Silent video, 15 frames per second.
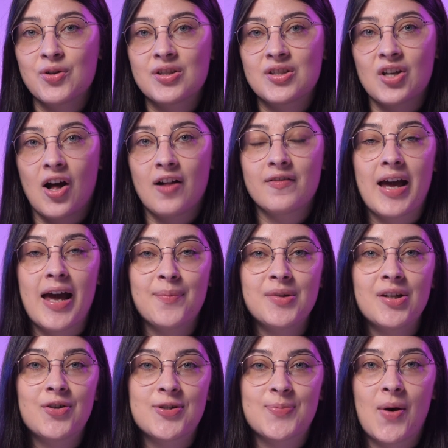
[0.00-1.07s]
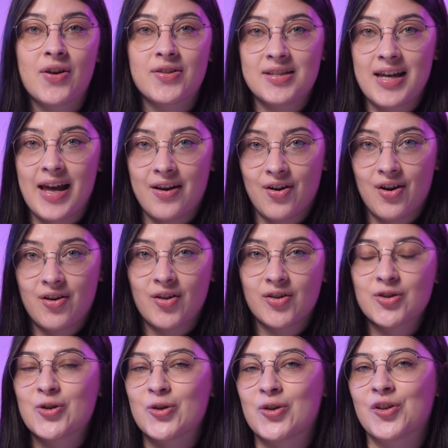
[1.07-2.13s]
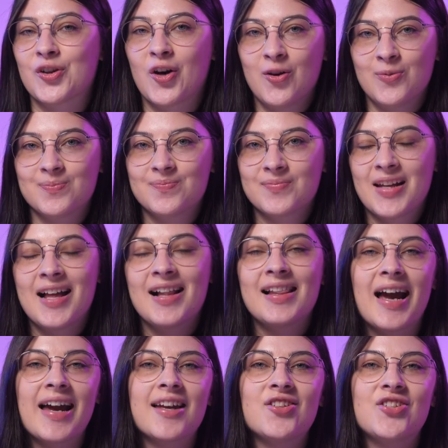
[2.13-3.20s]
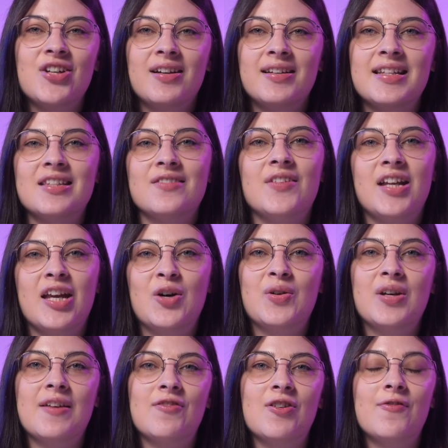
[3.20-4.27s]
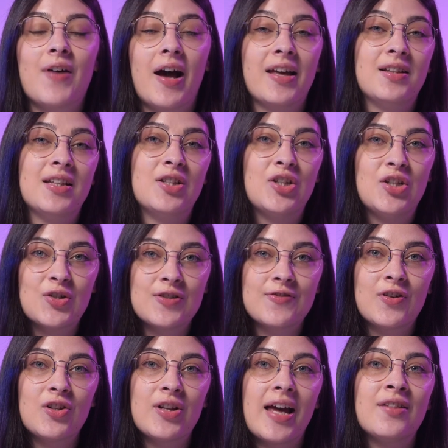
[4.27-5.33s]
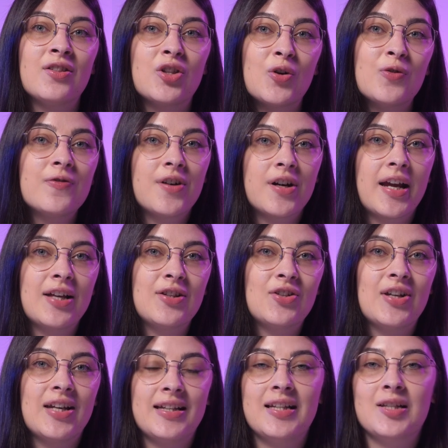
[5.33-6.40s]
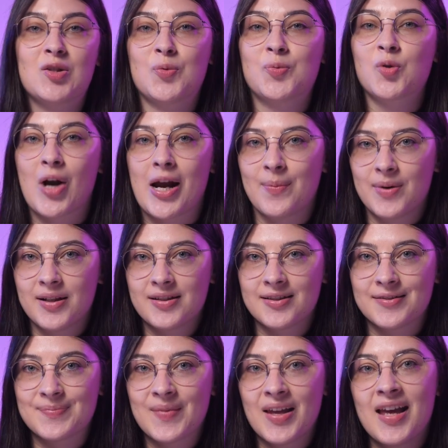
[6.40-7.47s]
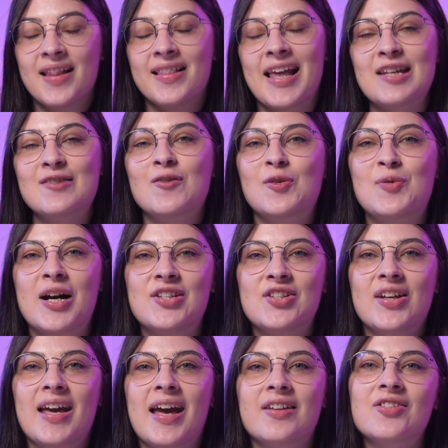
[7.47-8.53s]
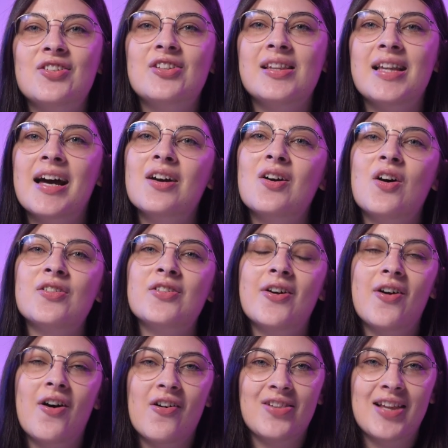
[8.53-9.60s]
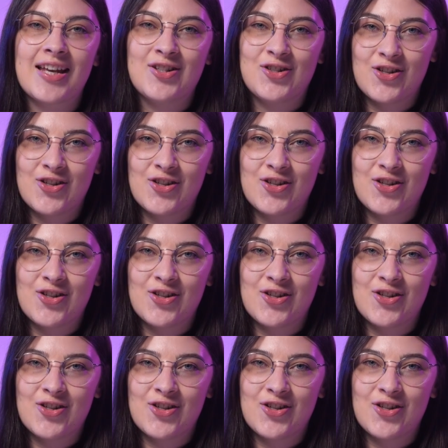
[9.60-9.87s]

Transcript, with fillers: you solve empty response error on Google Chrome. Like and share this video if you find it useful, and don't forget to hit the subscribe button. Thanks for watching and good luck on your online